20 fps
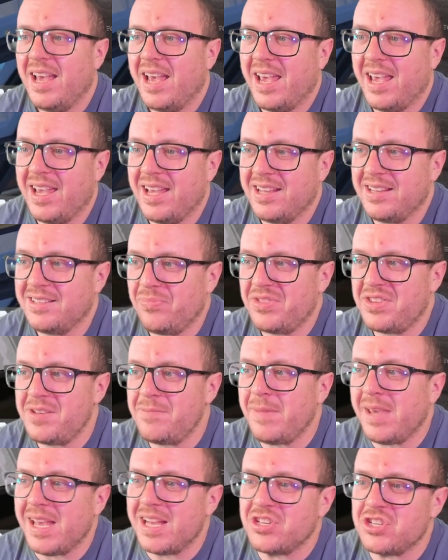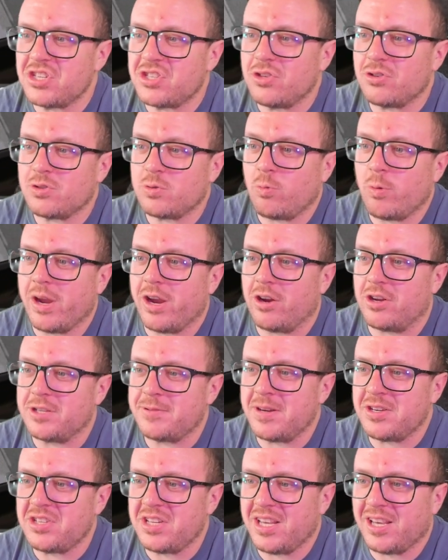and to me it just looks weird,
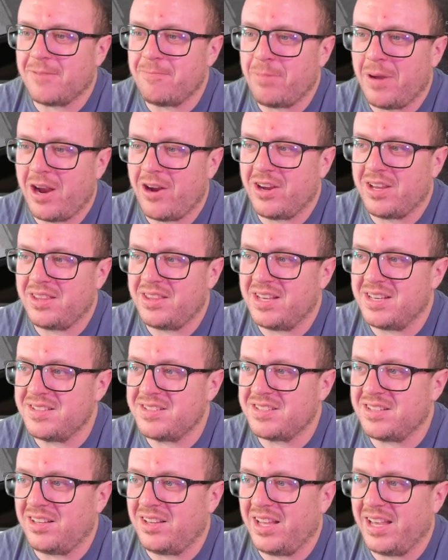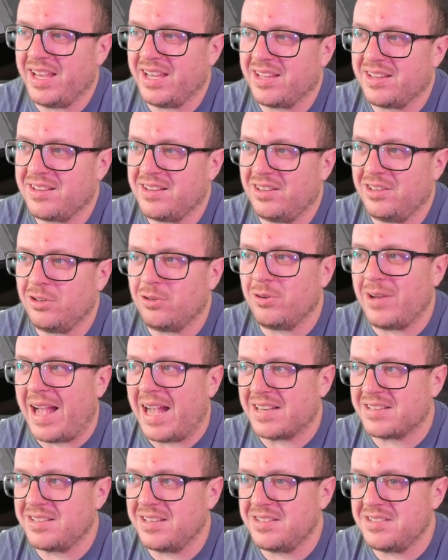especially comparing this to like the little
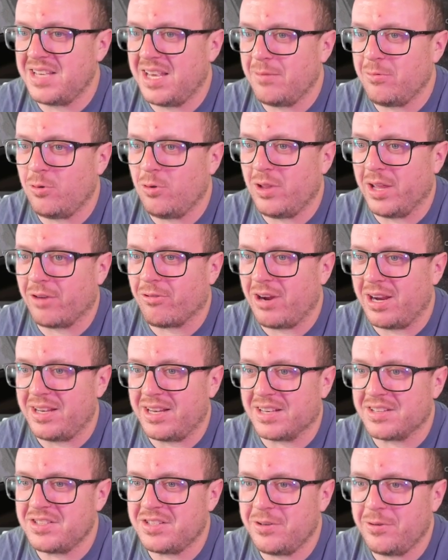accent table like right next to